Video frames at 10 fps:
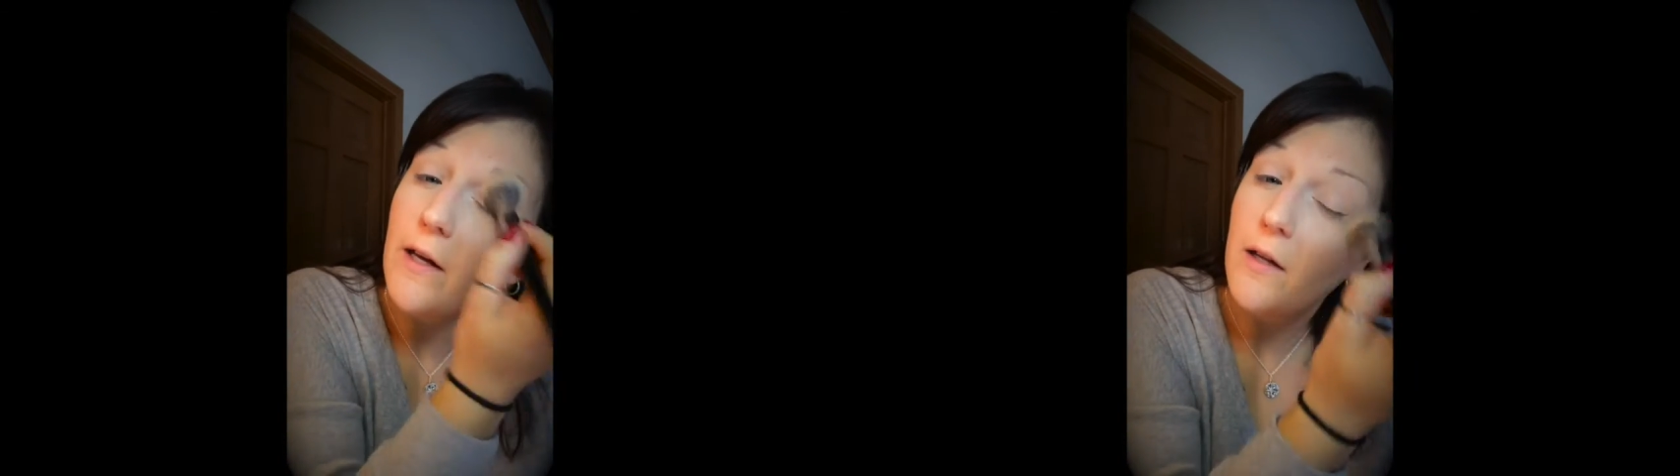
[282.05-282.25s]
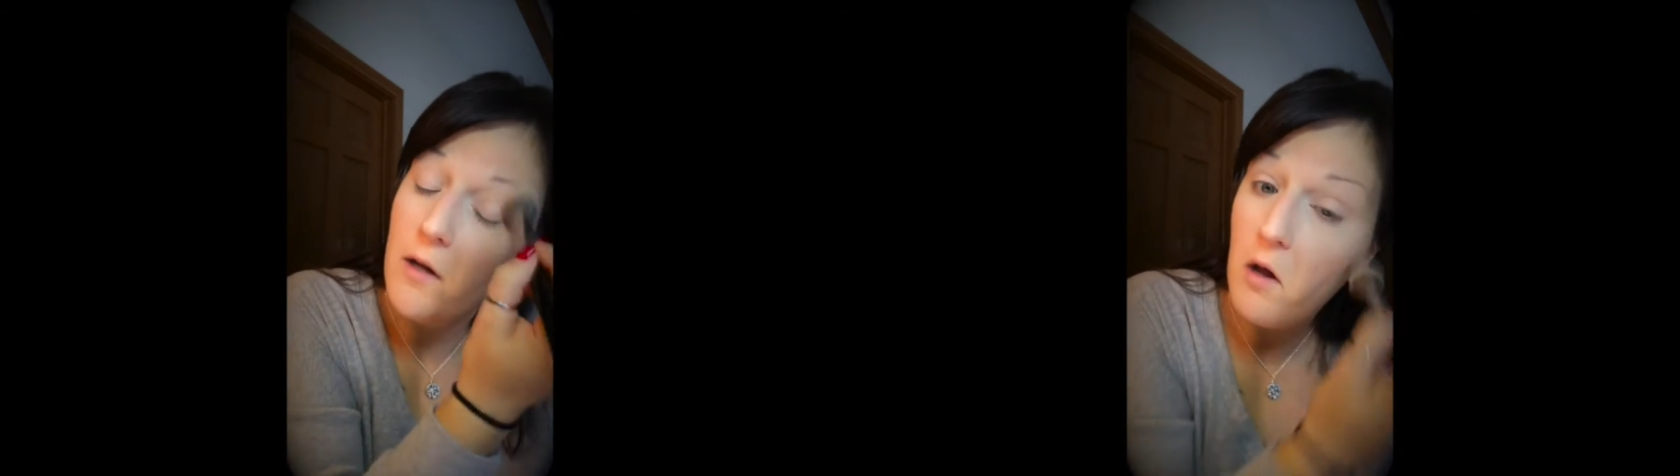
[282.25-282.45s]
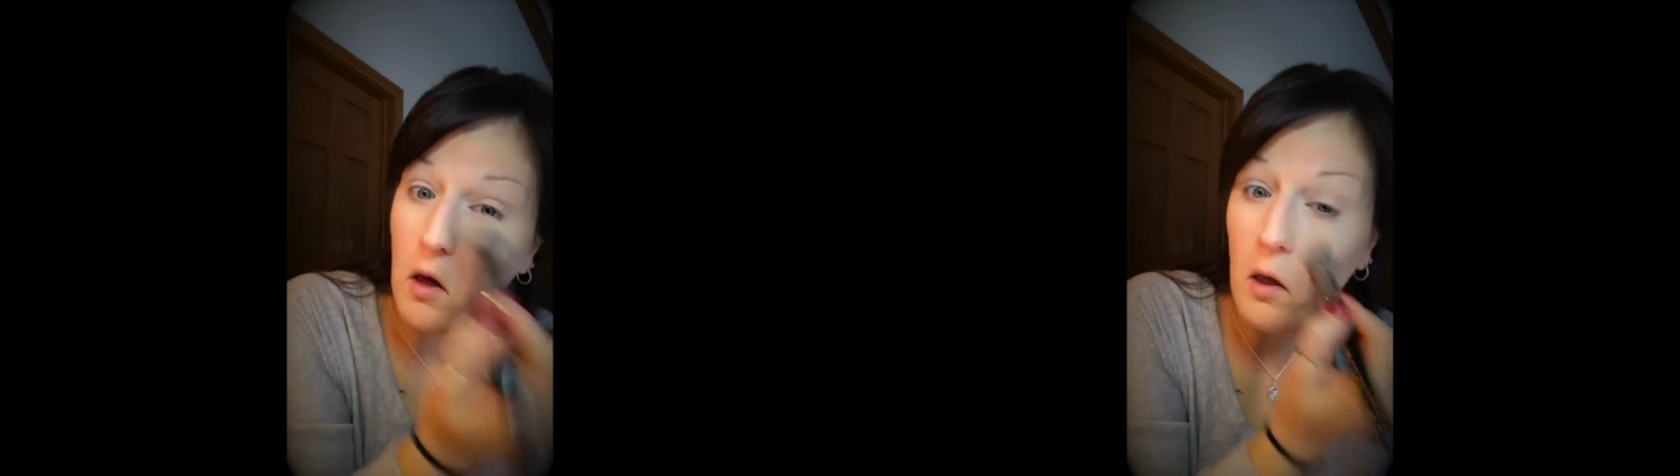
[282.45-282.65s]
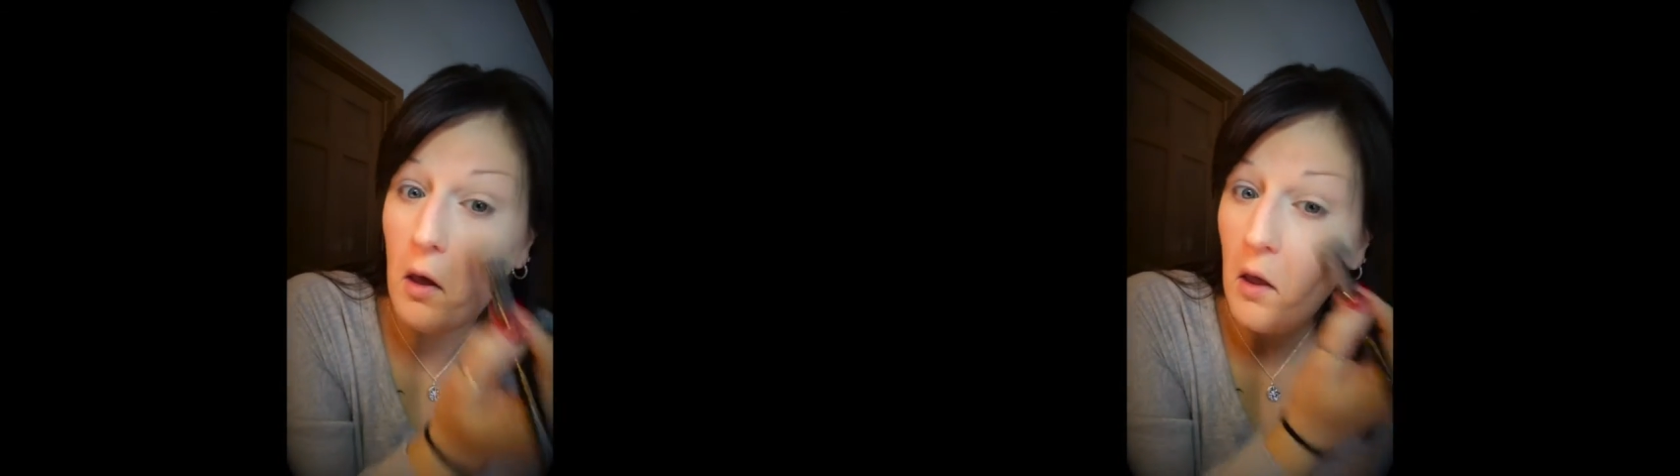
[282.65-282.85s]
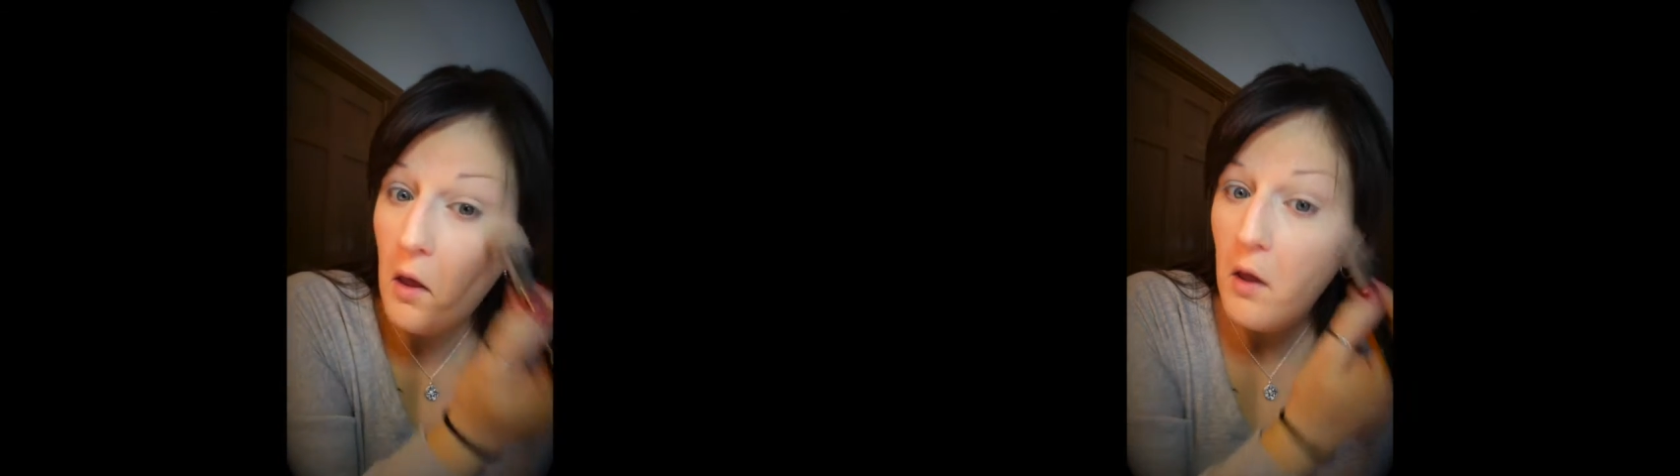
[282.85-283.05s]
it.
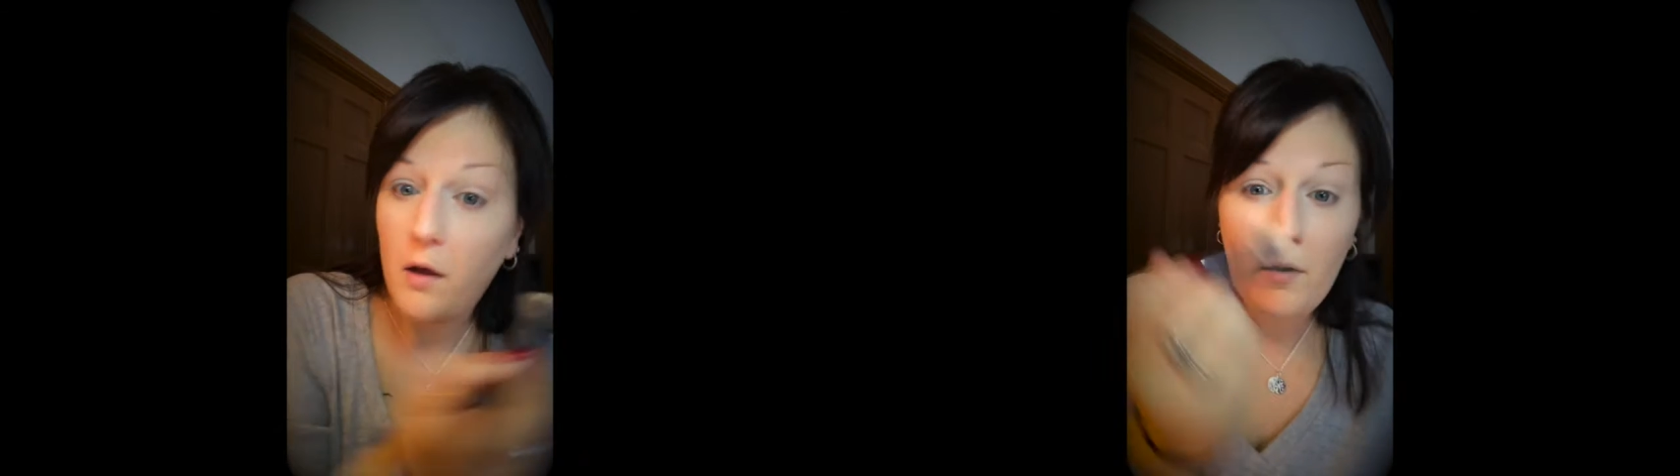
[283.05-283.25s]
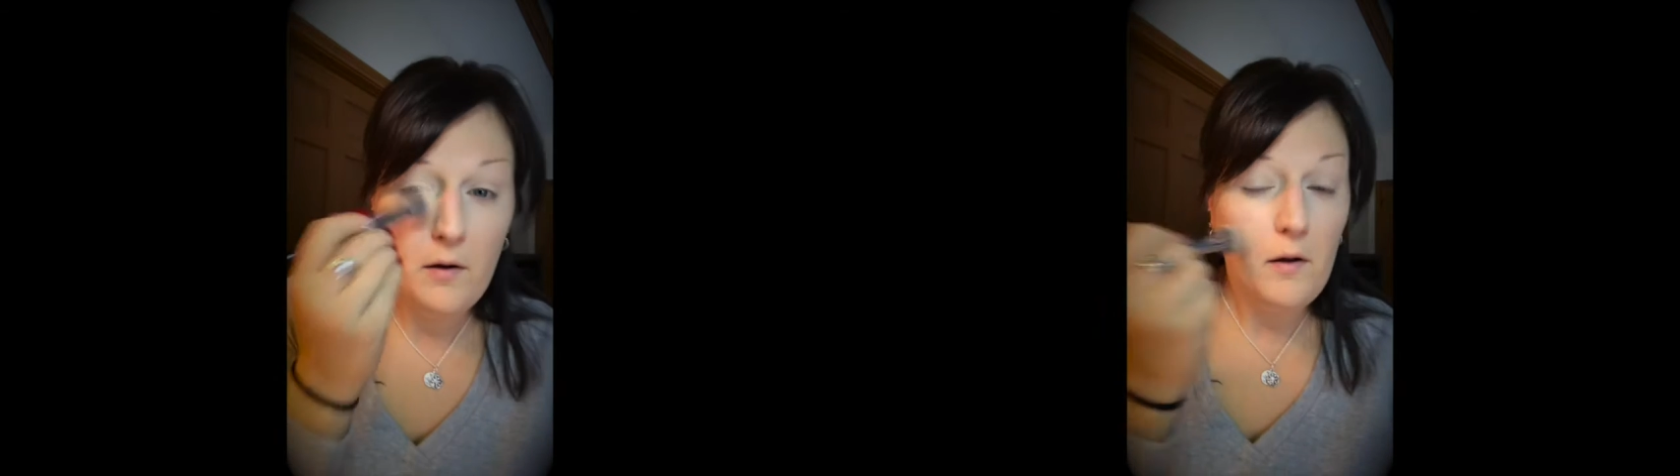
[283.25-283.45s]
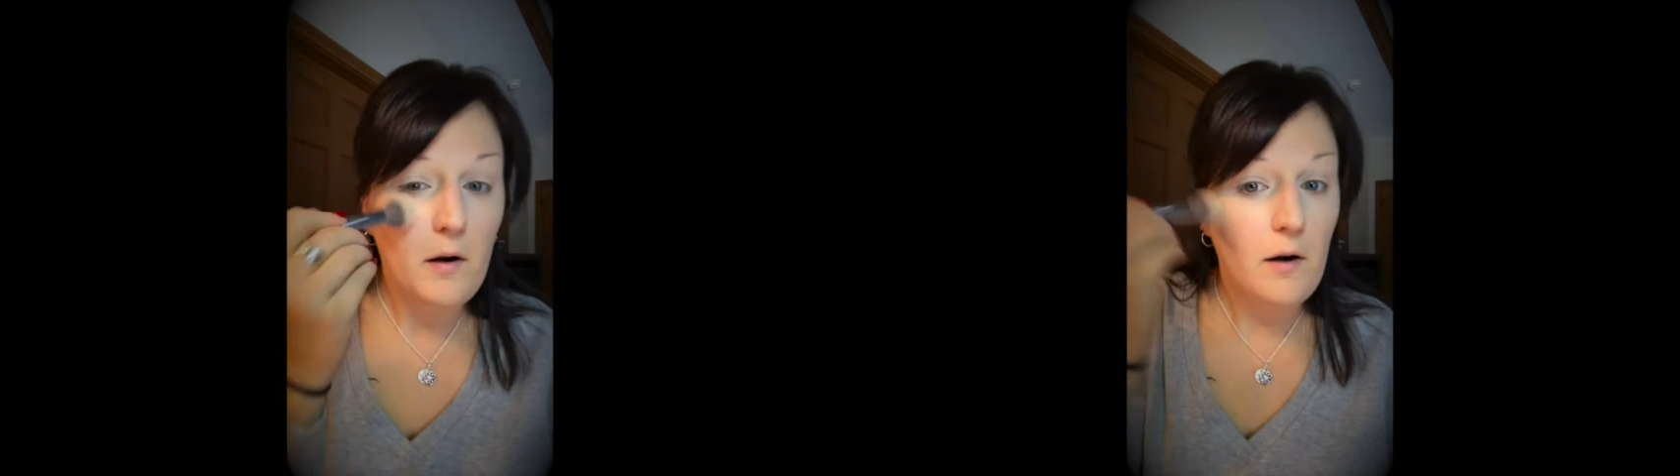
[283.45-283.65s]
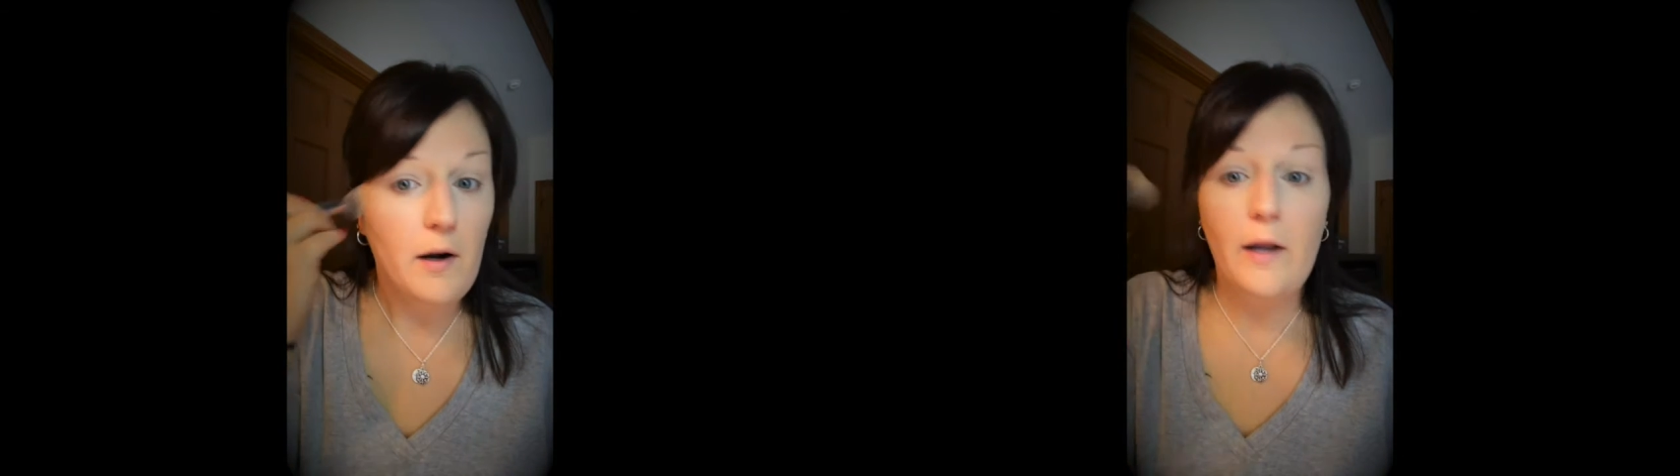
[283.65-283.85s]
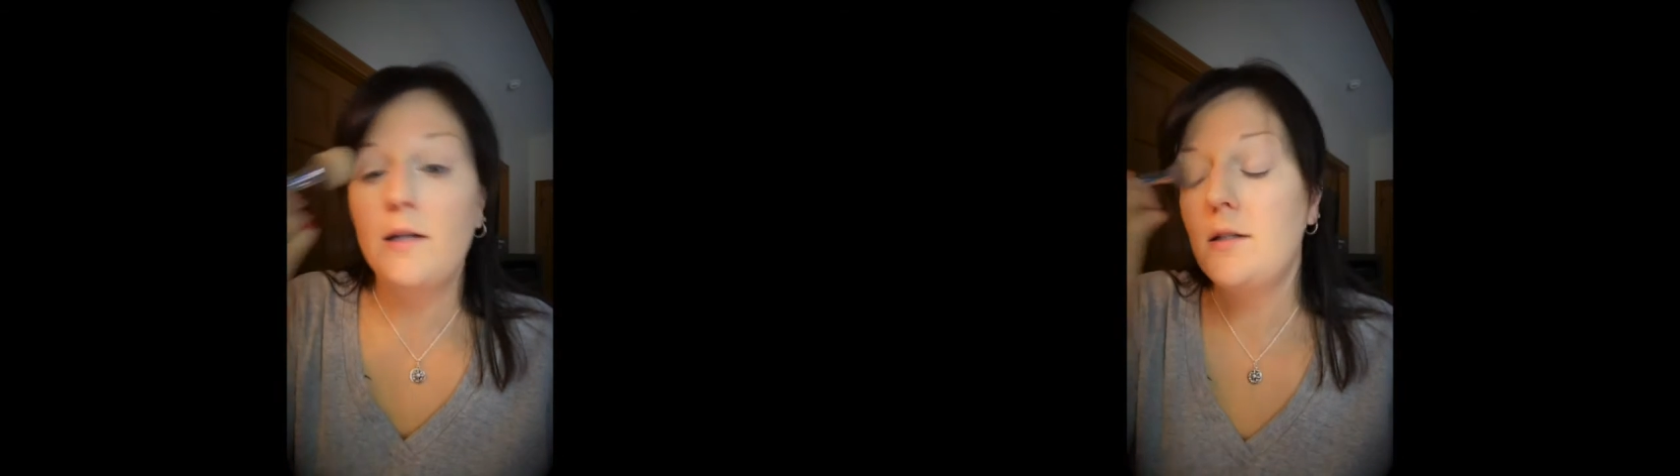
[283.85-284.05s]
All
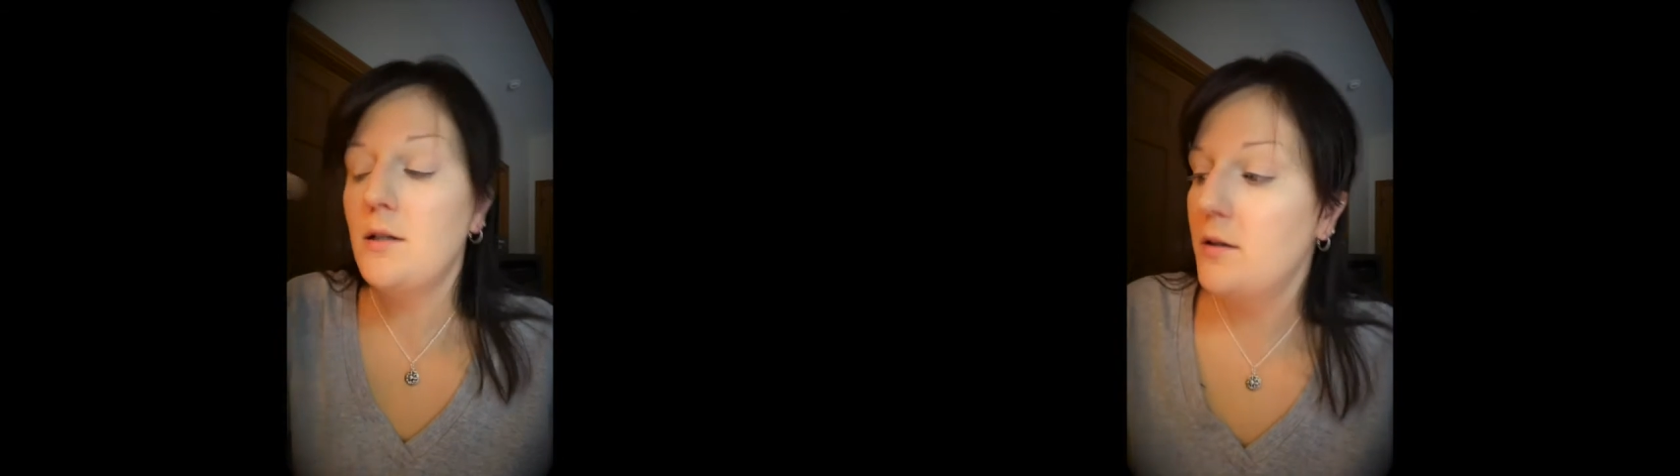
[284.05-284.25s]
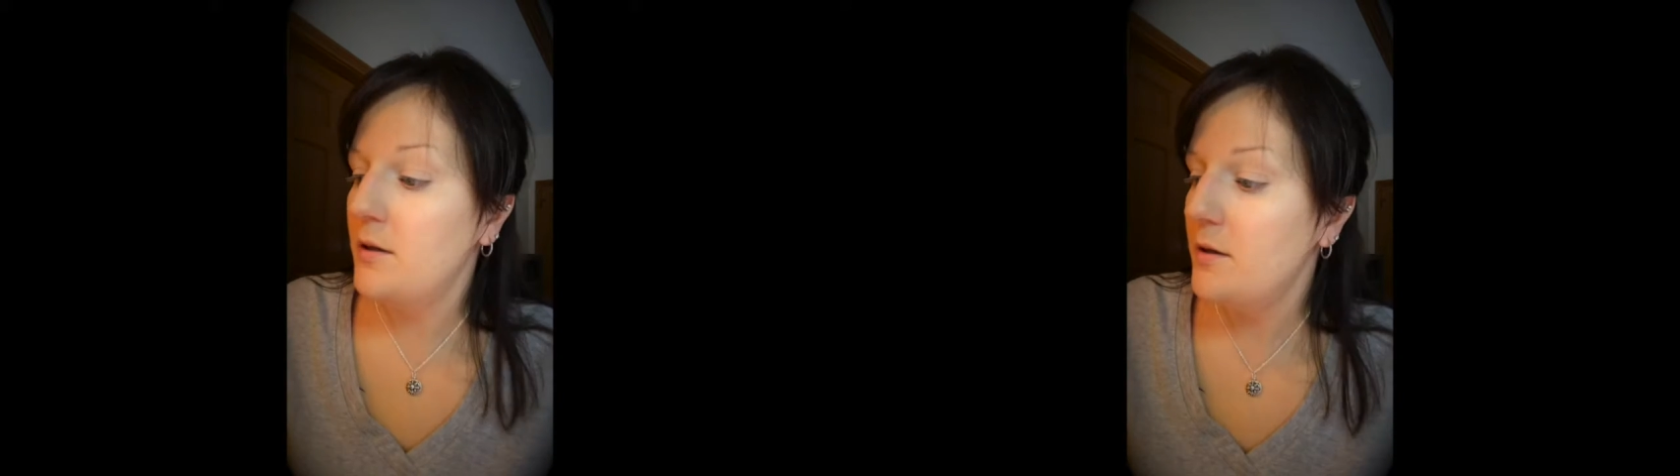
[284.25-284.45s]
right.